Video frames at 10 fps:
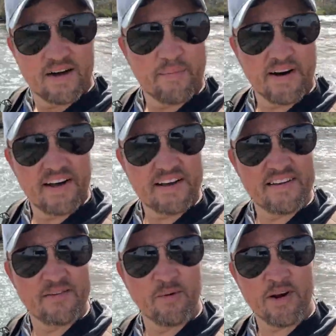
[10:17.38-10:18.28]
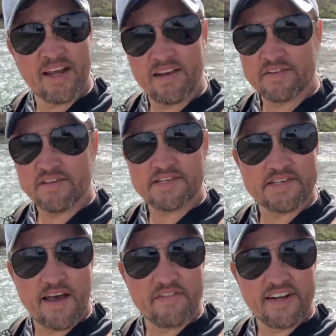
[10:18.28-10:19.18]
But we're getting into the
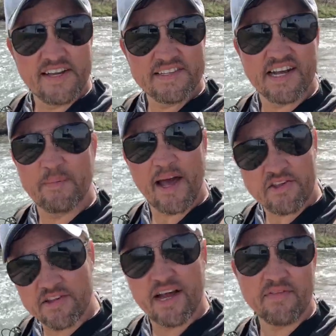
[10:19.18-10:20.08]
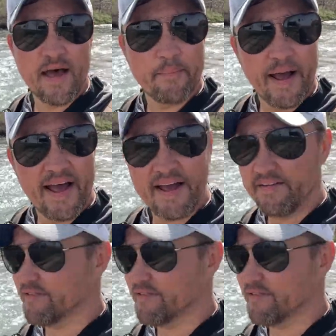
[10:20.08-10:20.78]
70s, and I'm actually not that bad.